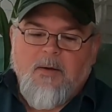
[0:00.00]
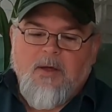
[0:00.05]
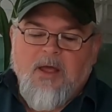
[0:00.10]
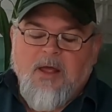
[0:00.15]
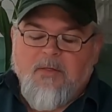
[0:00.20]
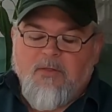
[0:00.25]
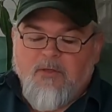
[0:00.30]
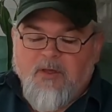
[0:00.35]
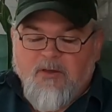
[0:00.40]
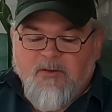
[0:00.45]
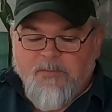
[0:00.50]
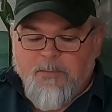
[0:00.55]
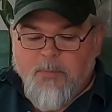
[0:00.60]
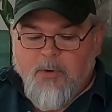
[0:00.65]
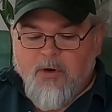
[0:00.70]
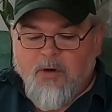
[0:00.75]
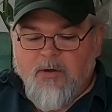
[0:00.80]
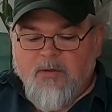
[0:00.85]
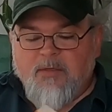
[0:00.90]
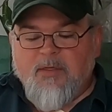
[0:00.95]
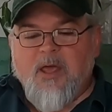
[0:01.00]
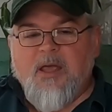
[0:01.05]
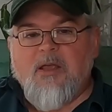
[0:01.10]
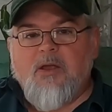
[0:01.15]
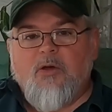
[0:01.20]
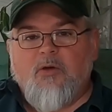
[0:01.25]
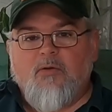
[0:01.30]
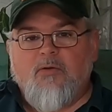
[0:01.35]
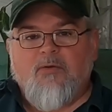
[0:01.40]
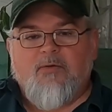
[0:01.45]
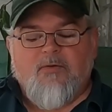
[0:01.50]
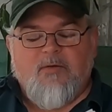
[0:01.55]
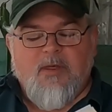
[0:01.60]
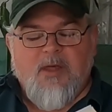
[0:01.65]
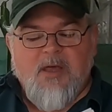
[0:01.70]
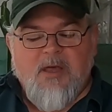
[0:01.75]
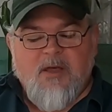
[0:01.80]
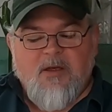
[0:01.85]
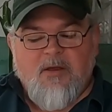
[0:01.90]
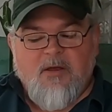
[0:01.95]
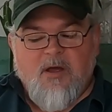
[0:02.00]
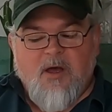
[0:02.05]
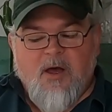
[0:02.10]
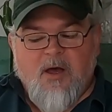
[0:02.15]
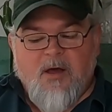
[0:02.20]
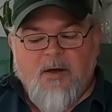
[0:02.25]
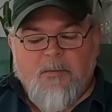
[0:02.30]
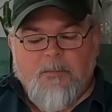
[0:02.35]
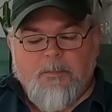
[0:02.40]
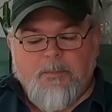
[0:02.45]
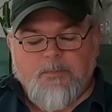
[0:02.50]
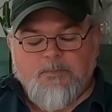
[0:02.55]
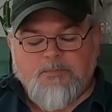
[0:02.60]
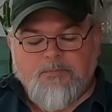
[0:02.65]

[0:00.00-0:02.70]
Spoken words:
In this book, they use the